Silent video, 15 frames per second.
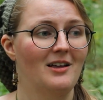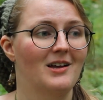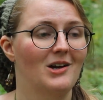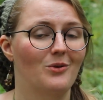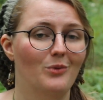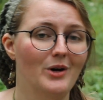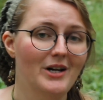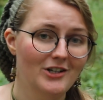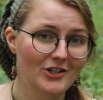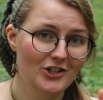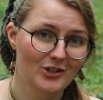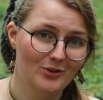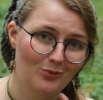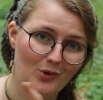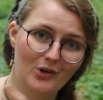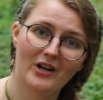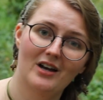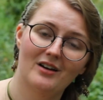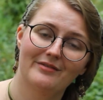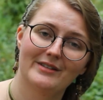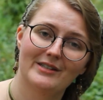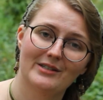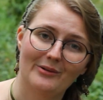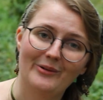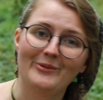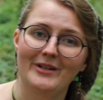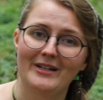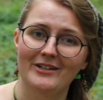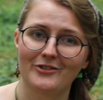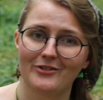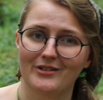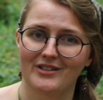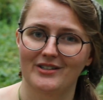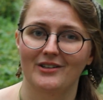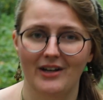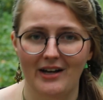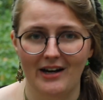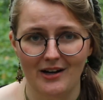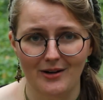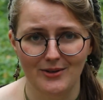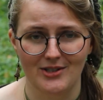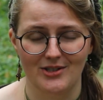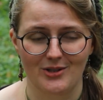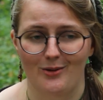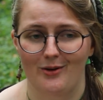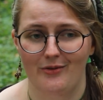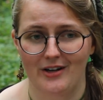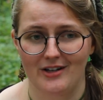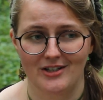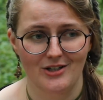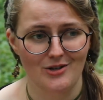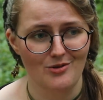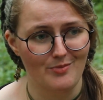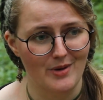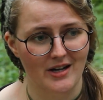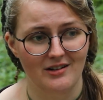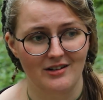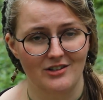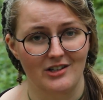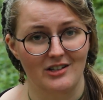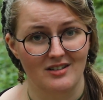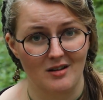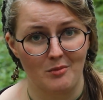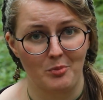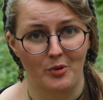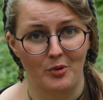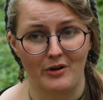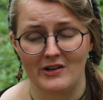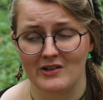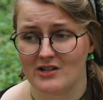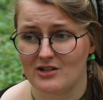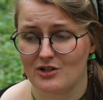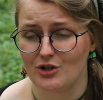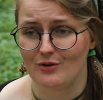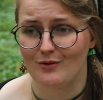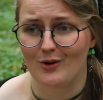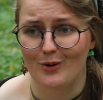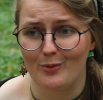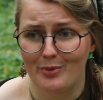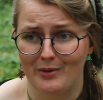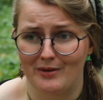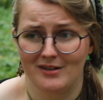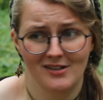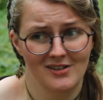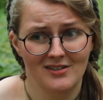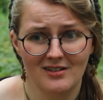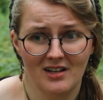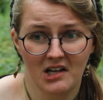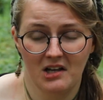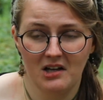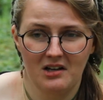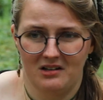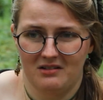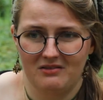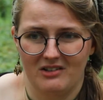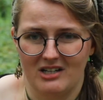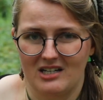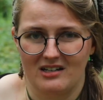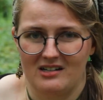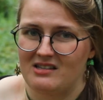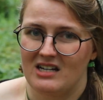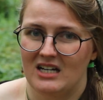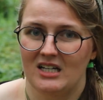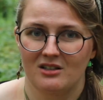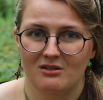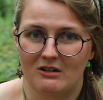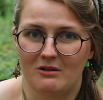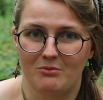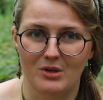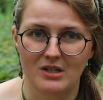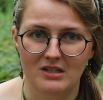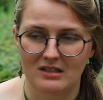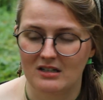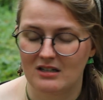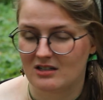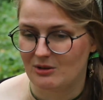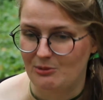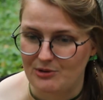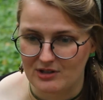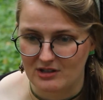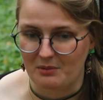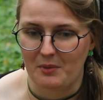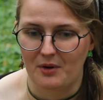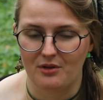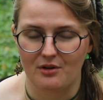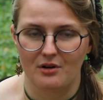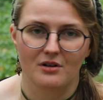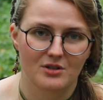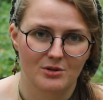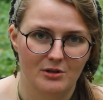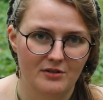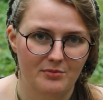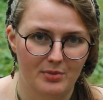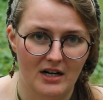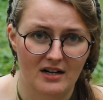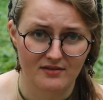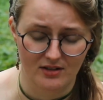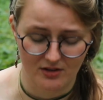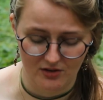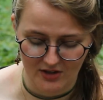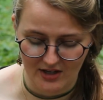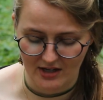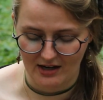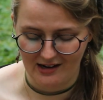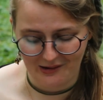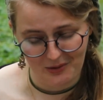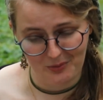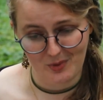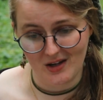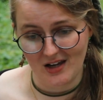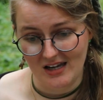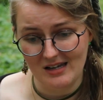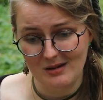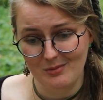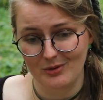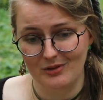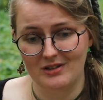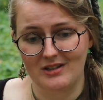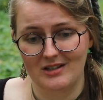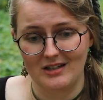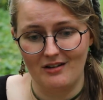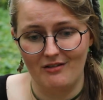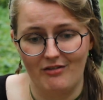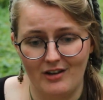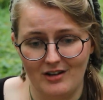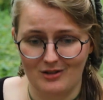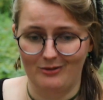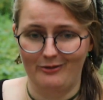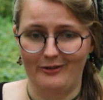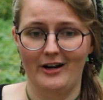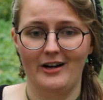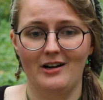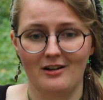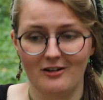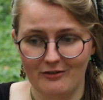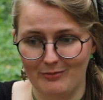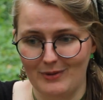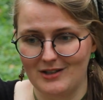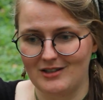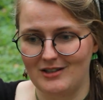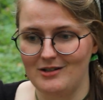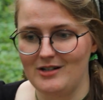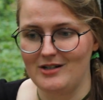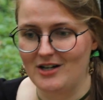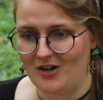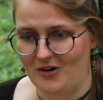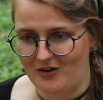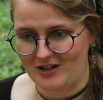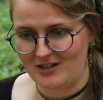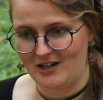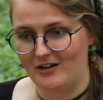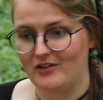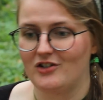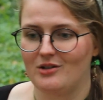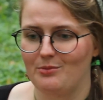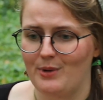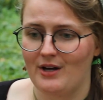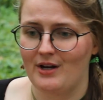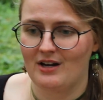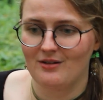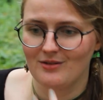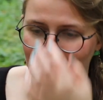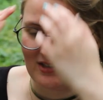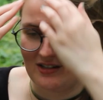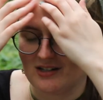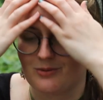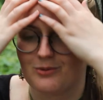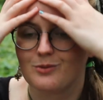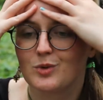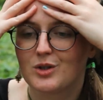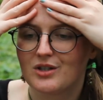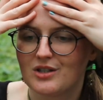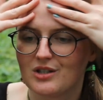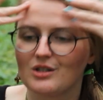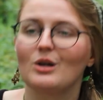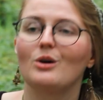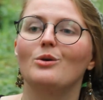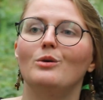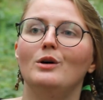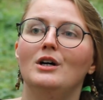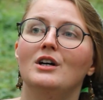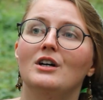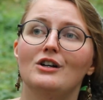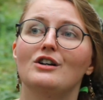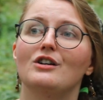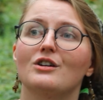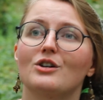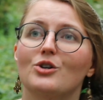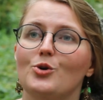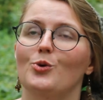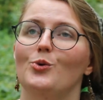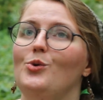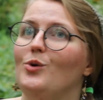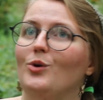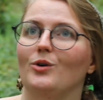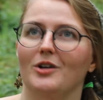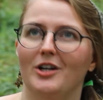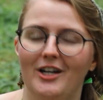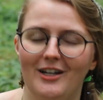which will have its own entrance to the house, so if I do manage at some point to open like a tailoring business or some other sort of private thing, I'll be able to sell things right out of my studio attached to my house, and it will be so cool.